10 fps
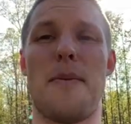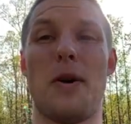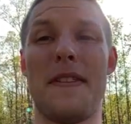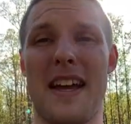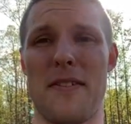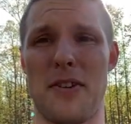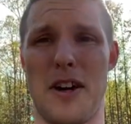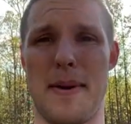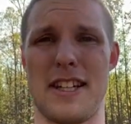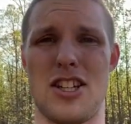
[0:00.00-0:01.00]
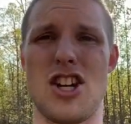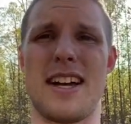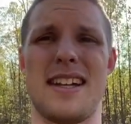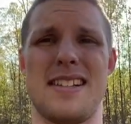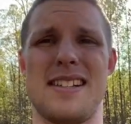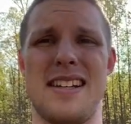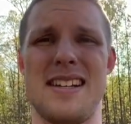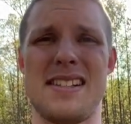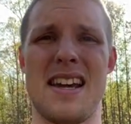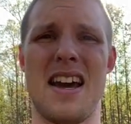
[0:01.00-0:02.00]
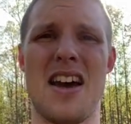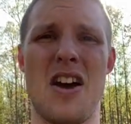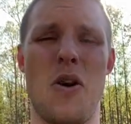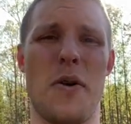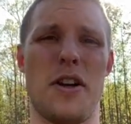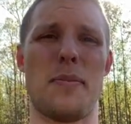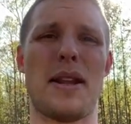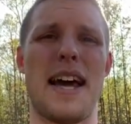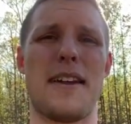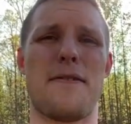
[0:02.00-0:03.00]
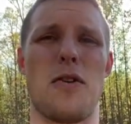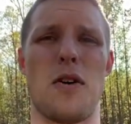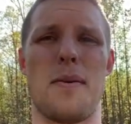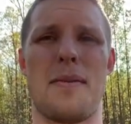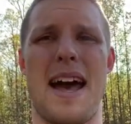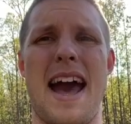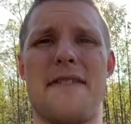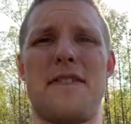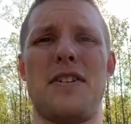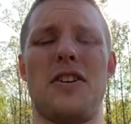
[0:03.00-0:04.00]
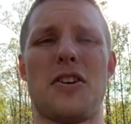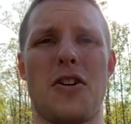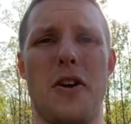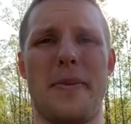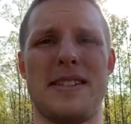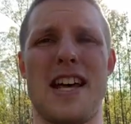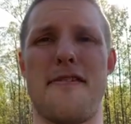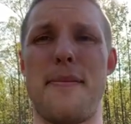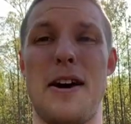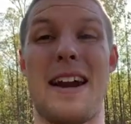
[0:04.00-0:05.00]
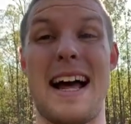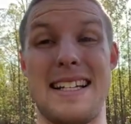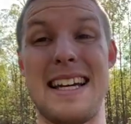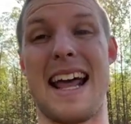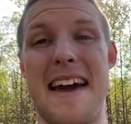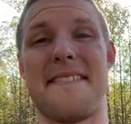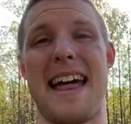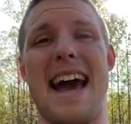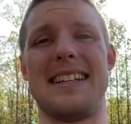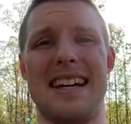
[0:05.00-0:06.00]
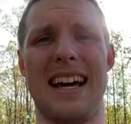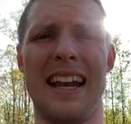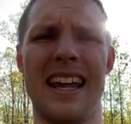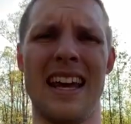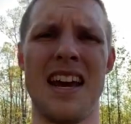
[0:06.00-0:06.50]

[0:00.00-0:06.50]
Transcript: One thing I've learned about the chickens is when you plan for them, have your coop and stuff built. I did have that done.